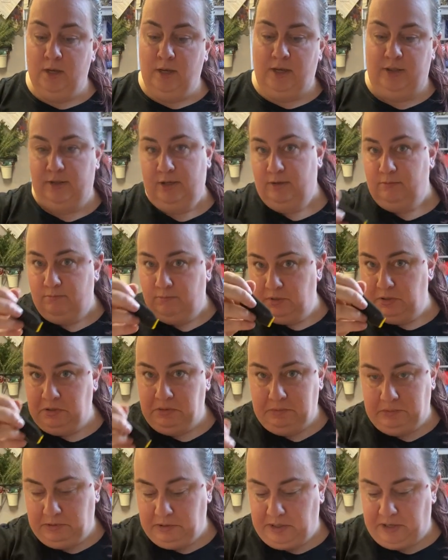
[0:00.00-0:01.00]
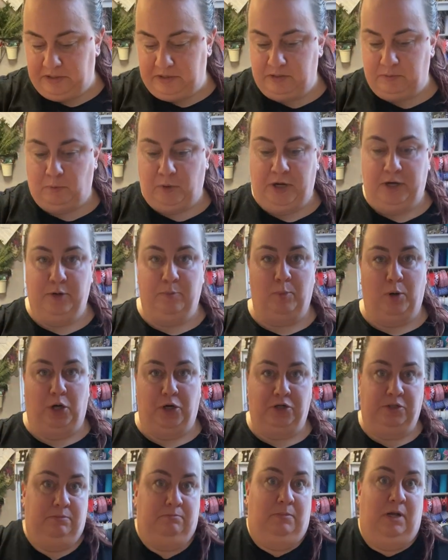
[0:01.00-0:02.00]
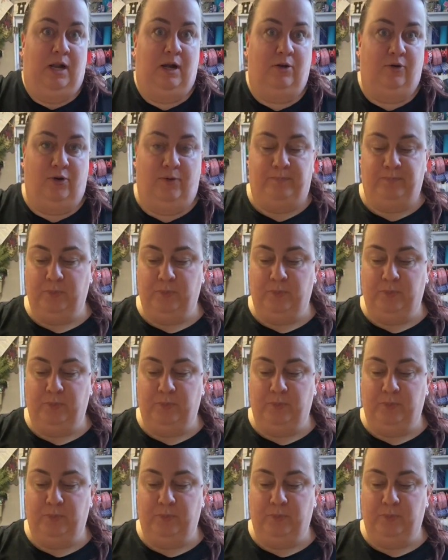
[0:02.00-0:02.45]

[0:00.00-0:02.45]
And then you had some random marks. I don't